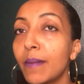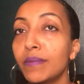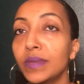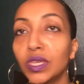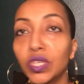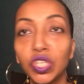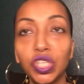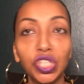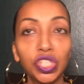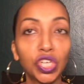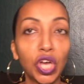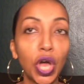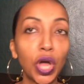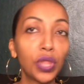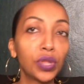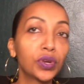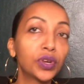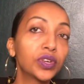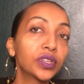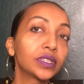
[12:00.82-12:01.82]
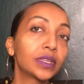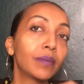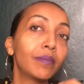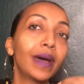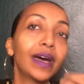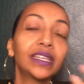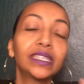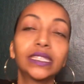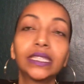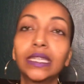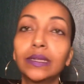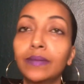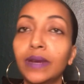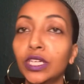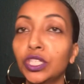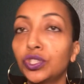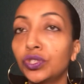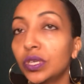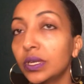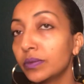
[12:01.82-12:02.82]
$1 million, about to get my
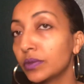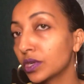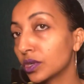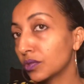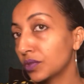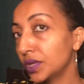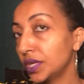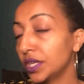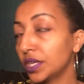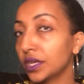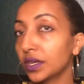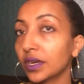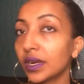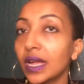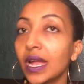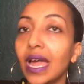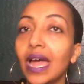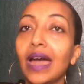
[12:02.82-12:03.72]
dream career,